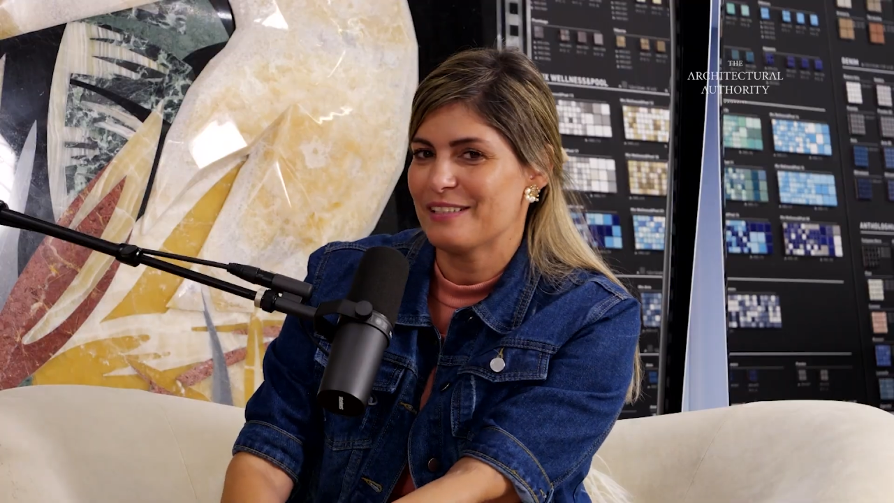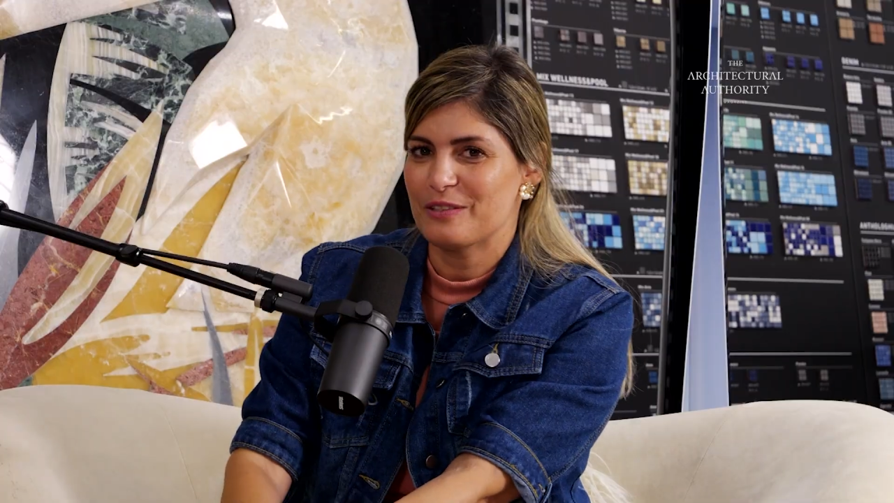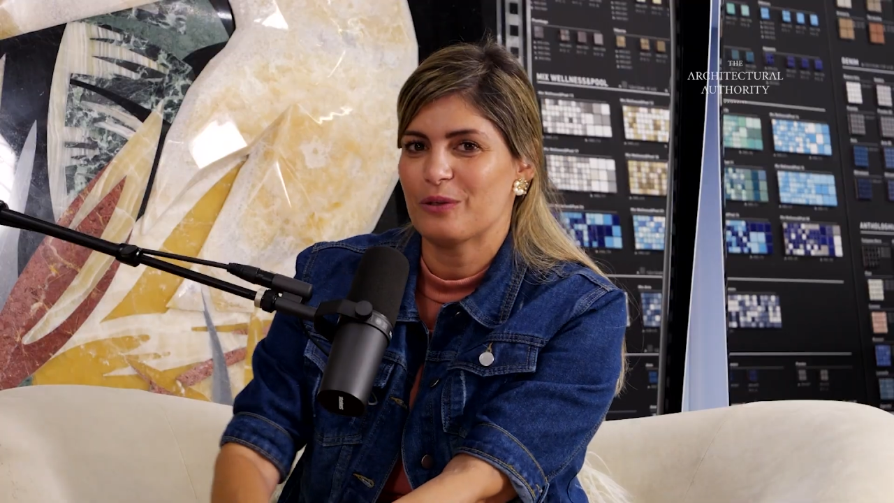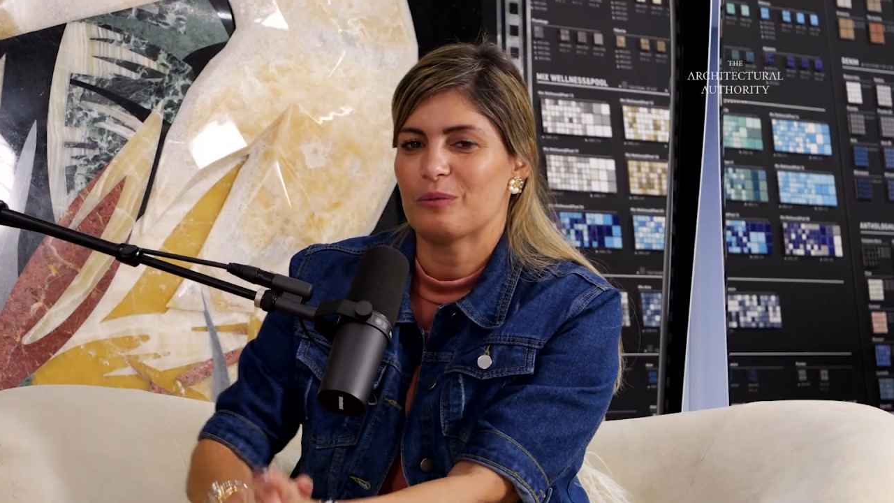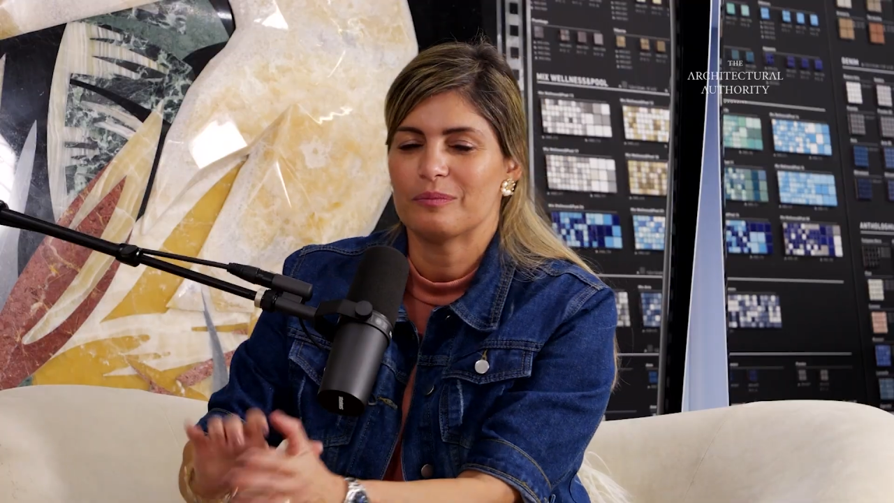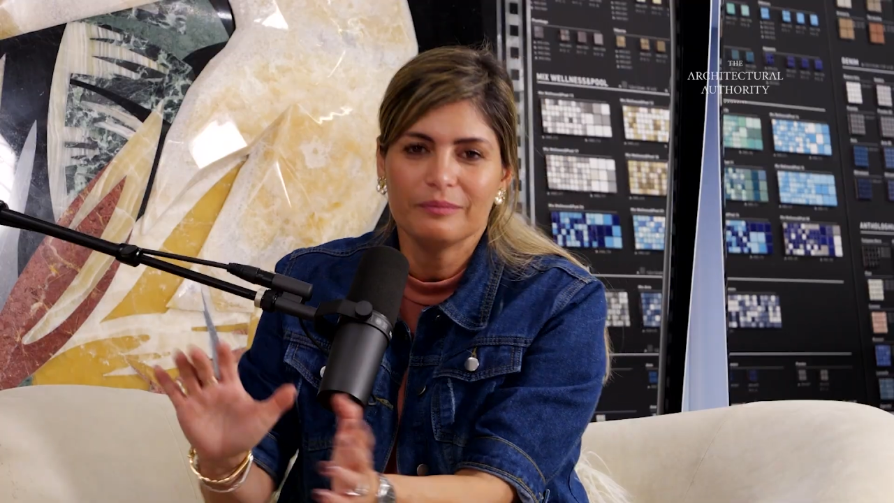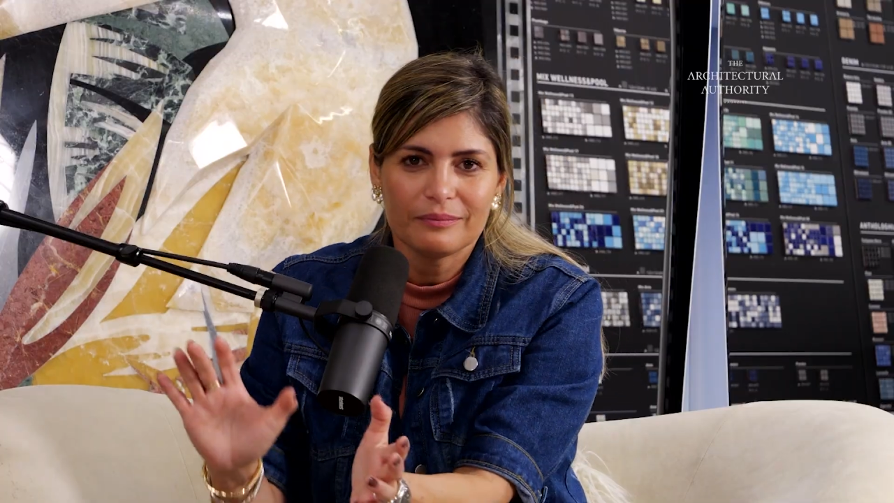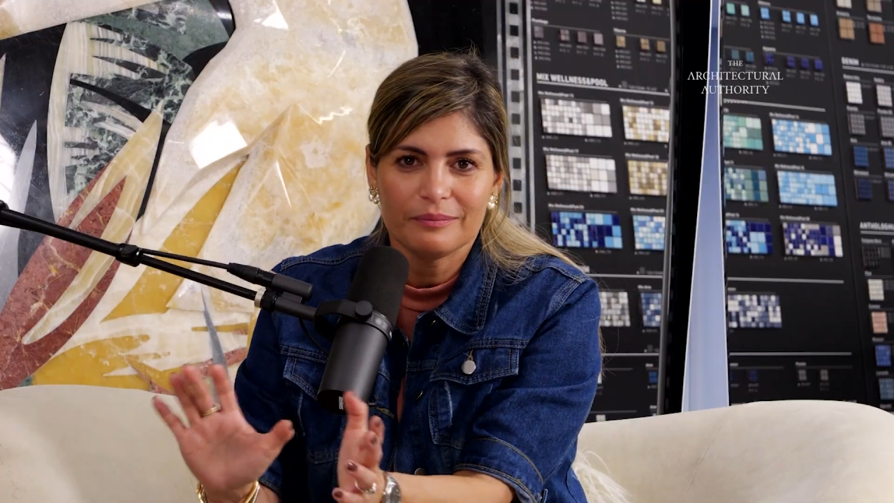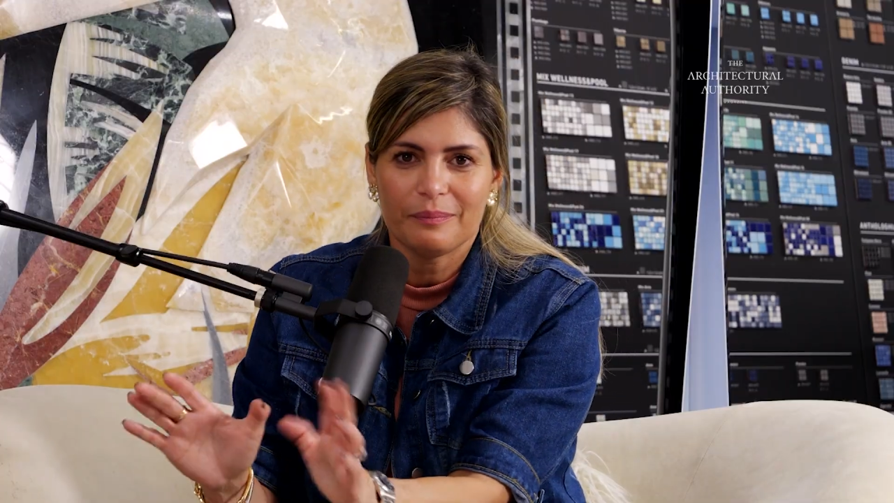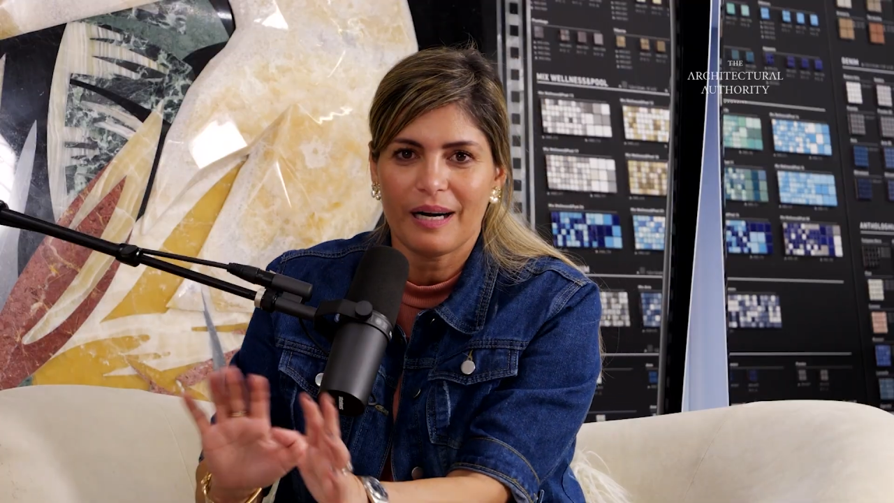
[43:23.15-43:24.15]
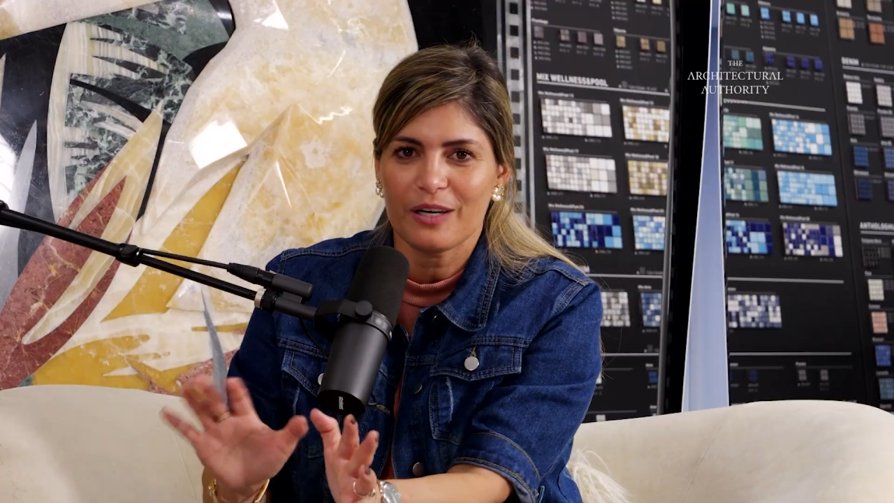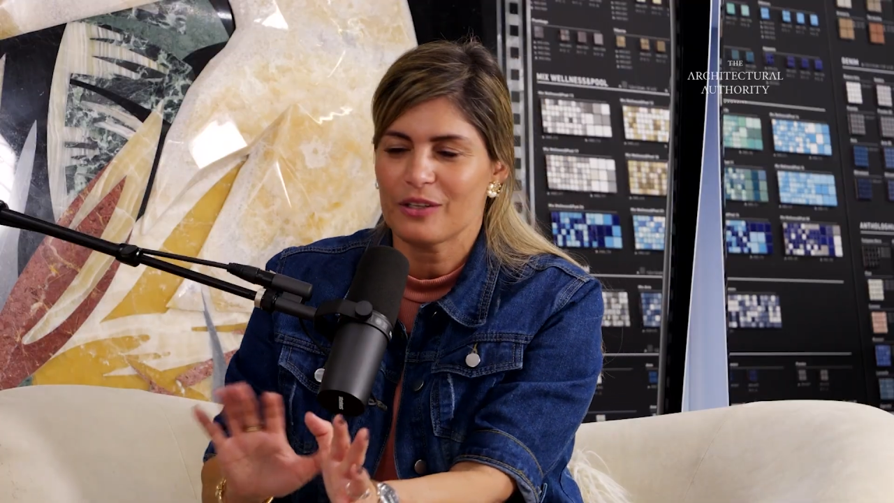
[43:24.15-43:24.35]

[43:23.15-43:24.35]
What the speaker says: So pardon